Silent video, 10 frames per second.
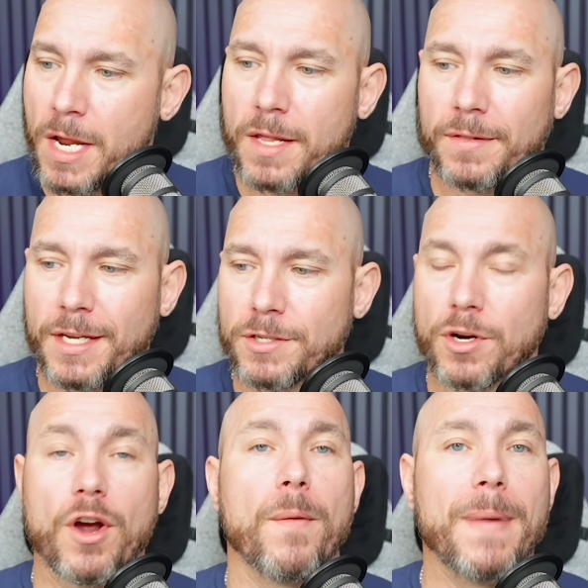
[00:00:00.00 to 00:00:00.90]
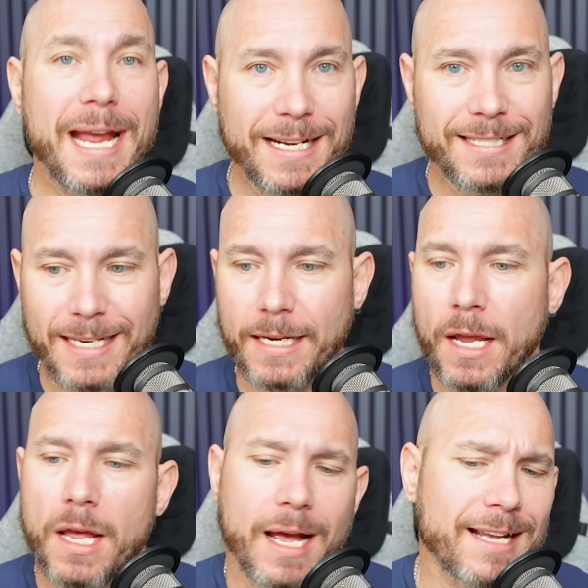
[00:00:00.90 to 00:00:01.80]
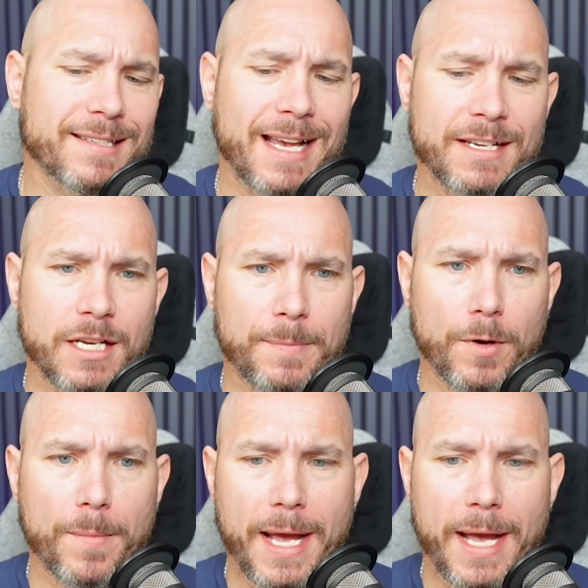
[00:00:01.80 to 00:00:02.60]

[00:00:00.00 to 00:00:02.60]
These are amazing. I sized up on mine.